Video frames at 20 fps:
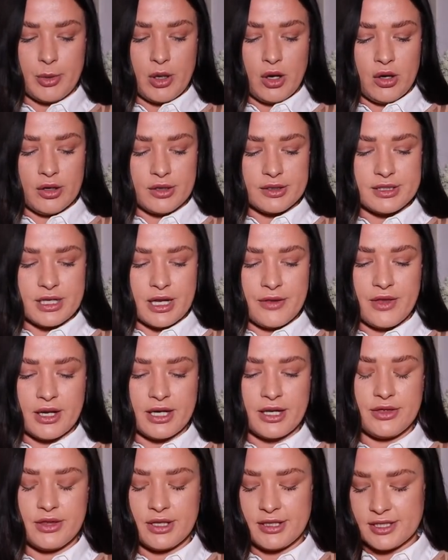Box. And then
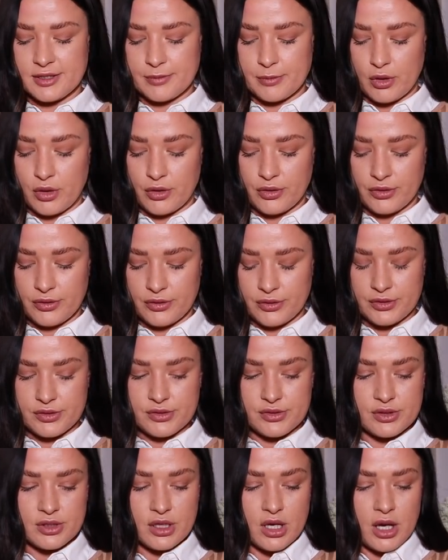in this
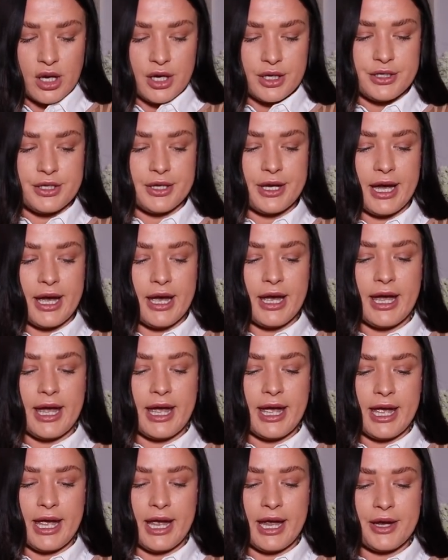month's, you get
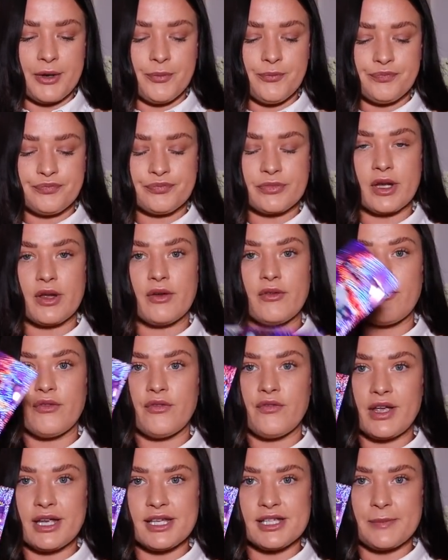a
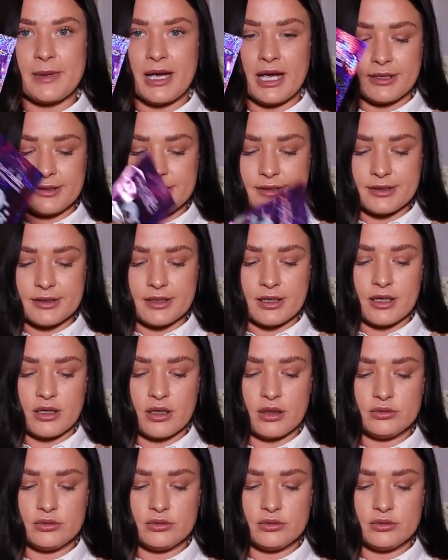face mask,